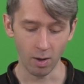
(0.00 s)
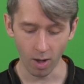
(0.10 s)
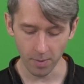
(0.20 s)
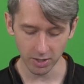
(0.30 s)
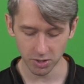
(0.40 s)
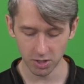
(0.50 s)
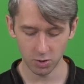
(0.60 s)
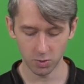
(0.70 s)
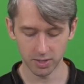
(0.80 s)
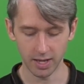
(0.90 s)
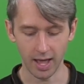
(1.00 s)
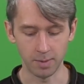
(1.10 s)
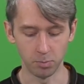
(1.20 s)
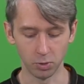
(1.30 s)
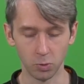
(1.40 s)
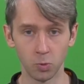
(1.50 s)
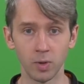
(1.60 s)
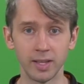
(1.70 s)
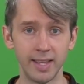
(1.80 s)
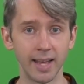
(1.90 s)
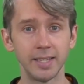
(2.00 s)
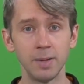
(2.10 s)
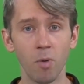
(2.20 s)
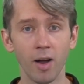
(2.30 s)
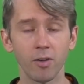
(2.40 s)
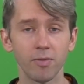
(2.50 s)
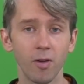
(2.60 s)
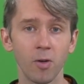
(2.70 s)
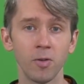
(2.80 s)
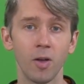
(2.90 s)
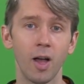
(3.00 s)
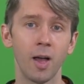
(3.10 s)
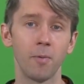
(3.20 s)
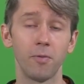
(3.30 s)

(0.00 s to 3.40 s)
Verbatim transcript: Now I'm actually using a Blue Yeti microphone uh,